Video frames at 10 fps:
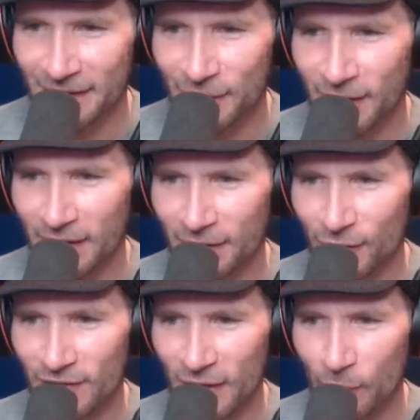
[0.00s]
okay, it
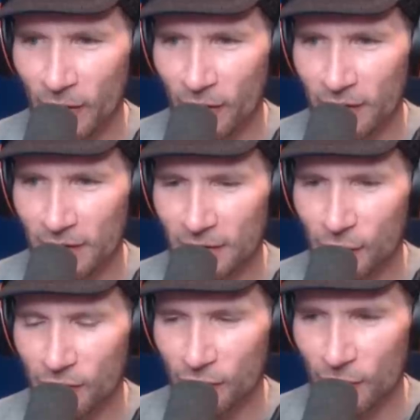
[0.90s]
looks like we are getting
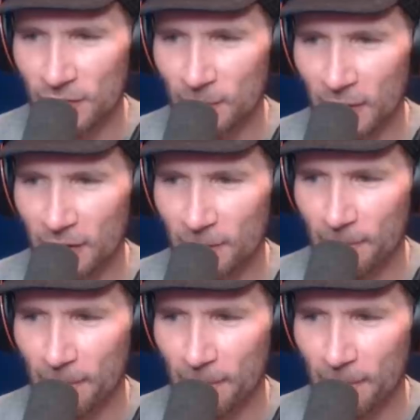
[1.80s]
near a forest biome.